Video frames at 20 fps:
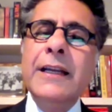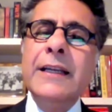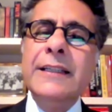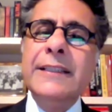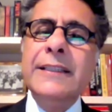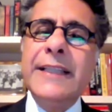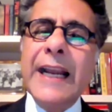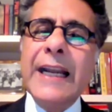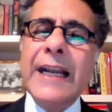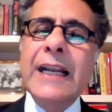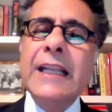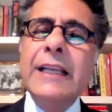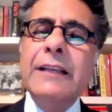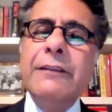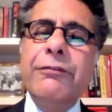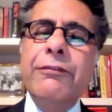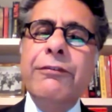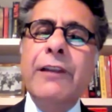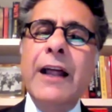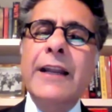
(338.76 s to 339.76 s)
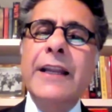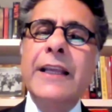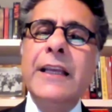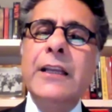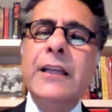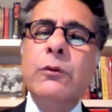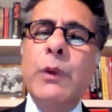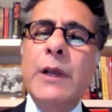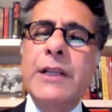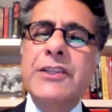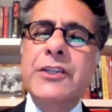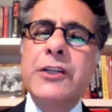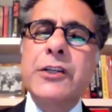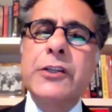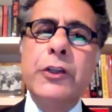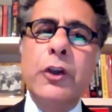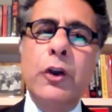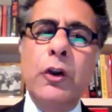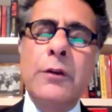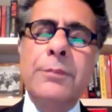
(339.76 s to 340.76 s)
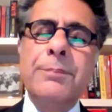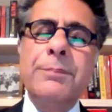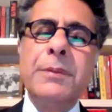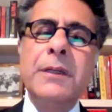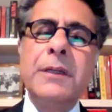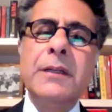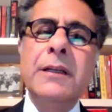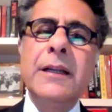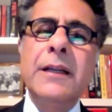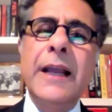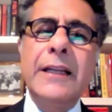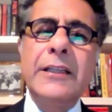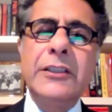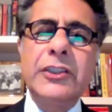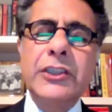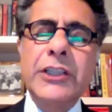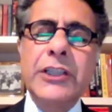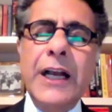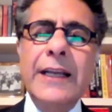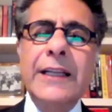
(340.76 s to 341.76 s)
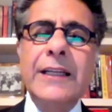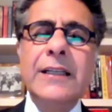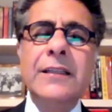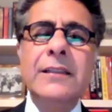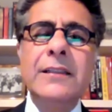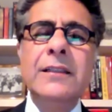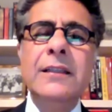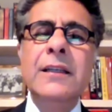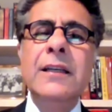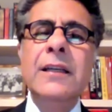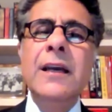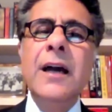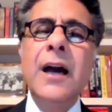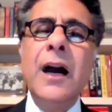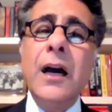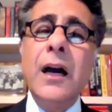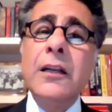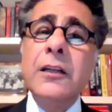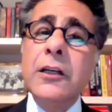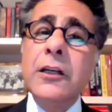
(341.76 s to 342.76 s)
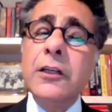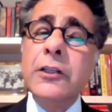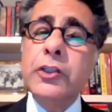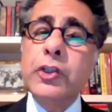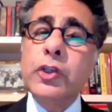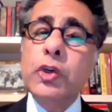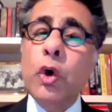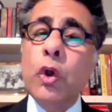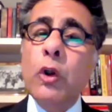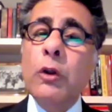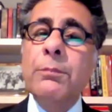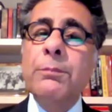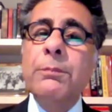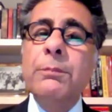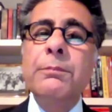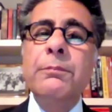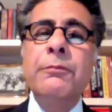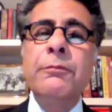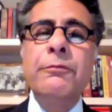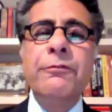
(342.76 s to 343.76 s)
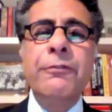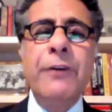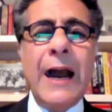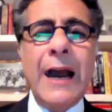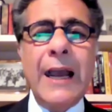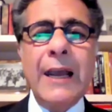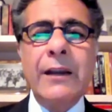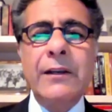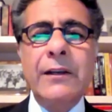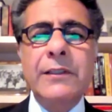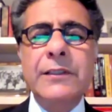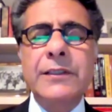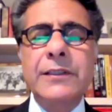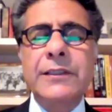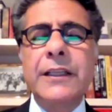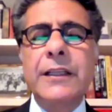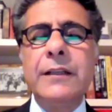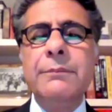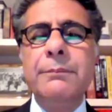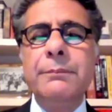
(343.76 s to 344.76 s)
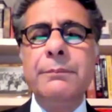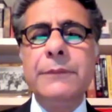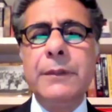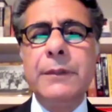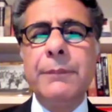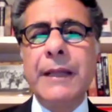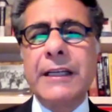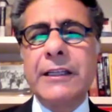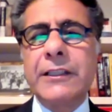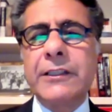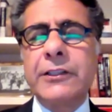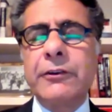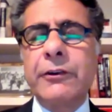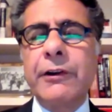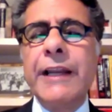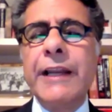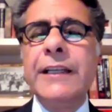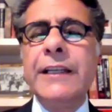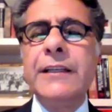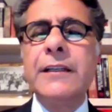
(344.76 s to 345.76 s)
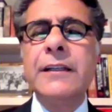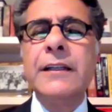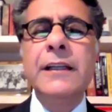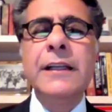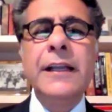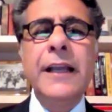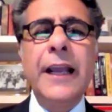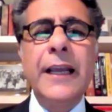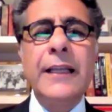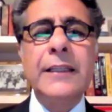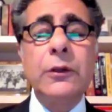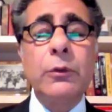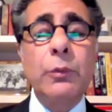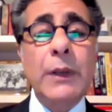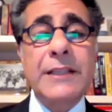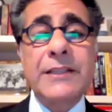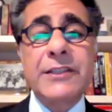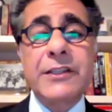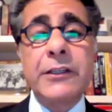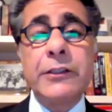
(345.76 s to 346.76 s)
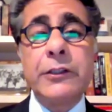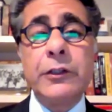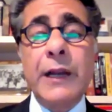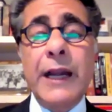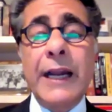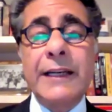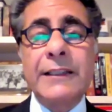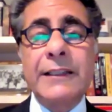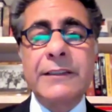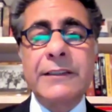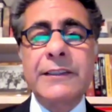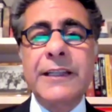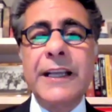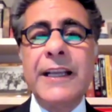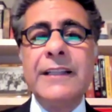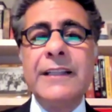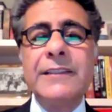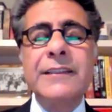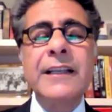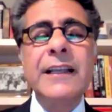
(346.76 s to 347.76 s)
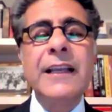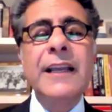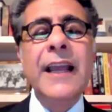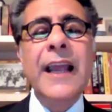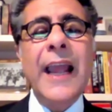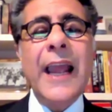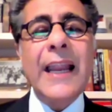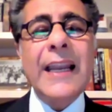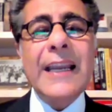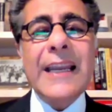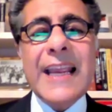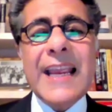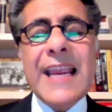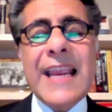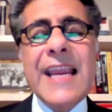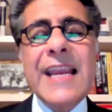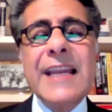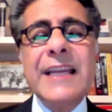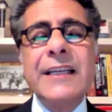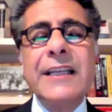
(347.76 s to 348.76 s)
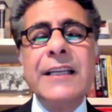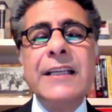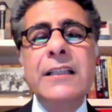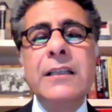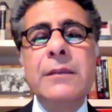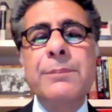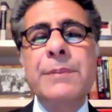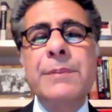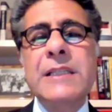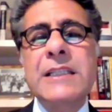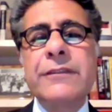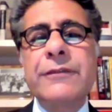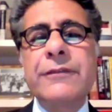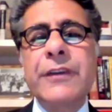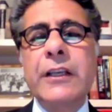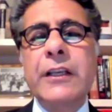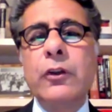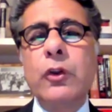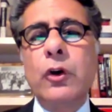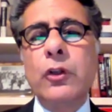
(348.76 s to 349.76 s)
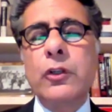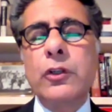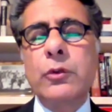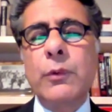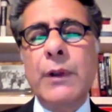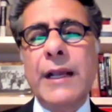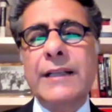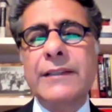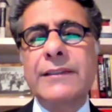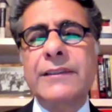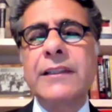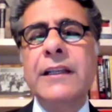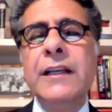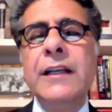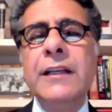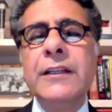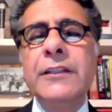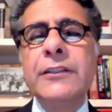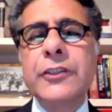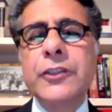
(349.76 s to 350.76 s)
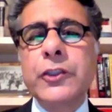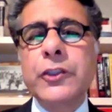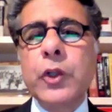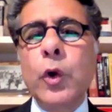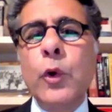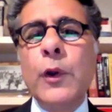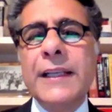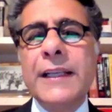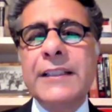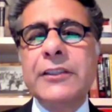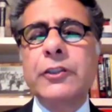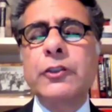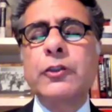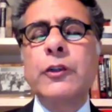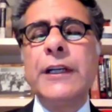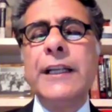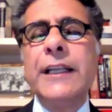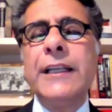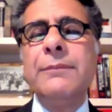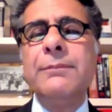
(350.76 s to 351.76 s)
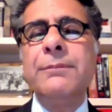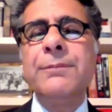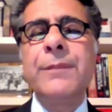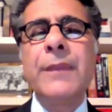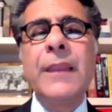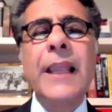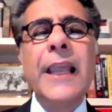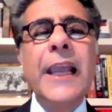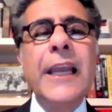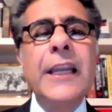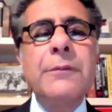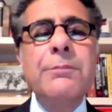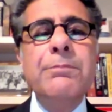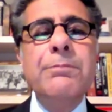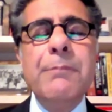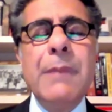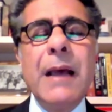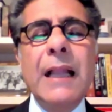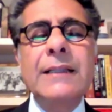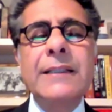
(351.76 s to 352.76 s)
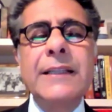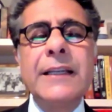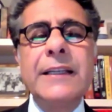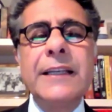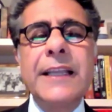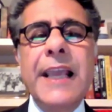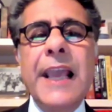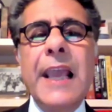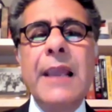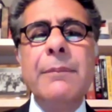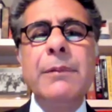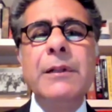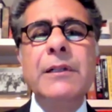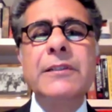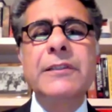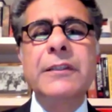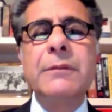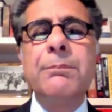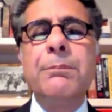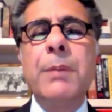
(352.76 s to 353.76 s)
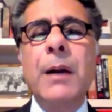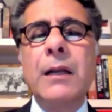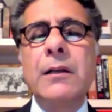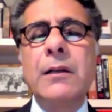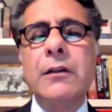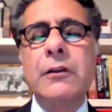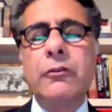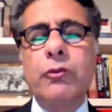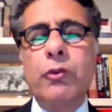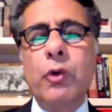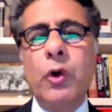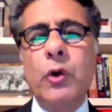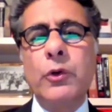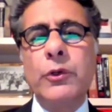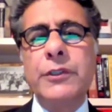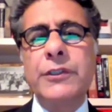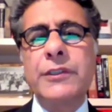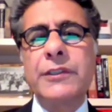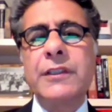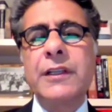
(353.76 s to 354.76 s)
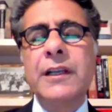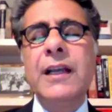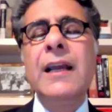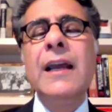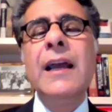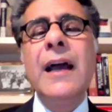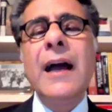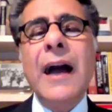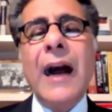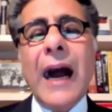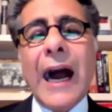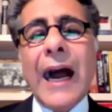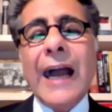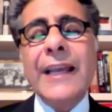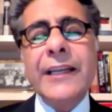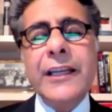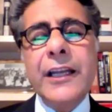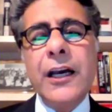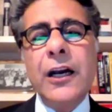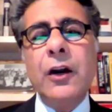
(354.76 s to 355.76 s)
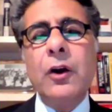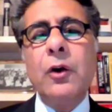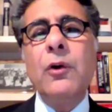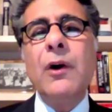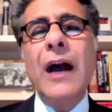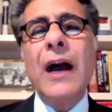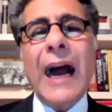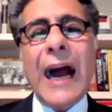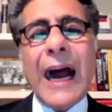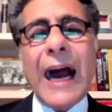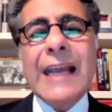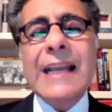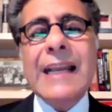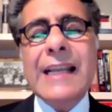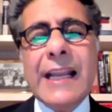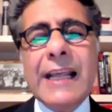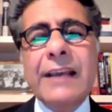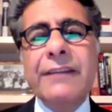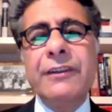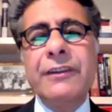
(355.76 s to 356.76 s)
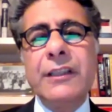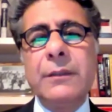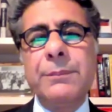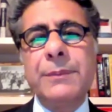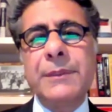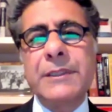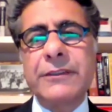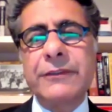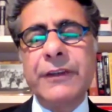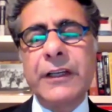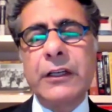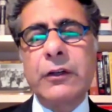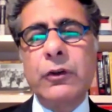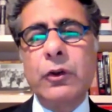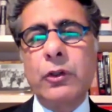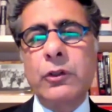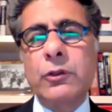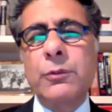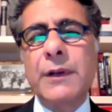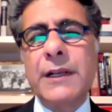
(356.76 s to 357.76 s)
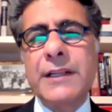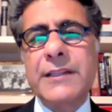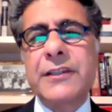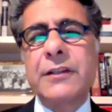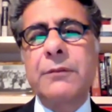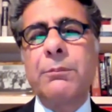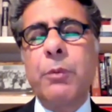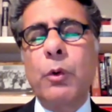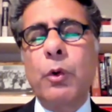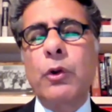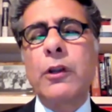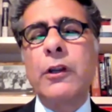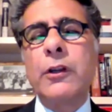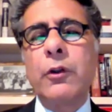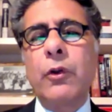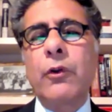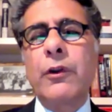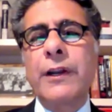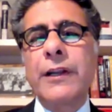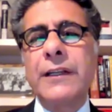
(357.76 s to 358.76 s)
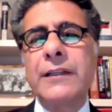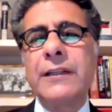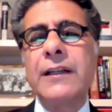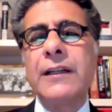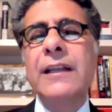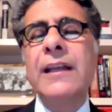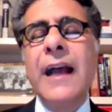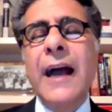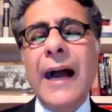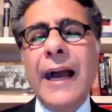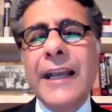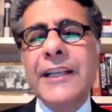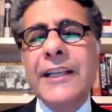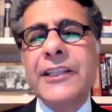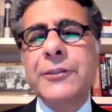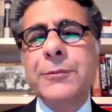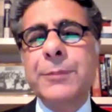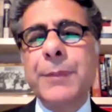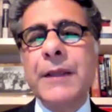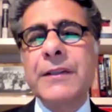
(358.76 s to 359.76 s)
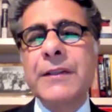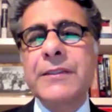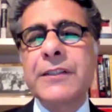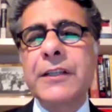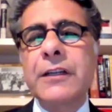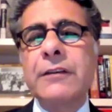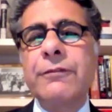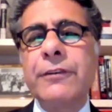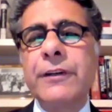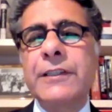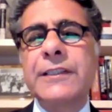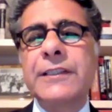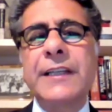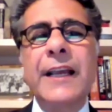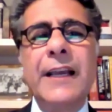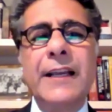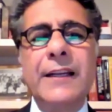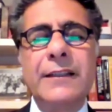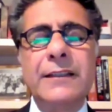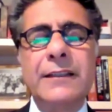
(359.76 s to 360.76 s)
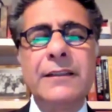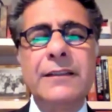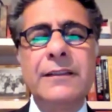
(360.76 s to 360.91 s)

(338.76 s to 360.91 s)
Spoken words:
deadly flooding in Western Europe and China, uncontrolled fires in the Mediterranean and the Western United States, and heat in the Pacific Northwest so extreme it melted cables and buckled roads. I know, I live in the Pacific Northwest in Portland, Oregon. I experienced it firsthand.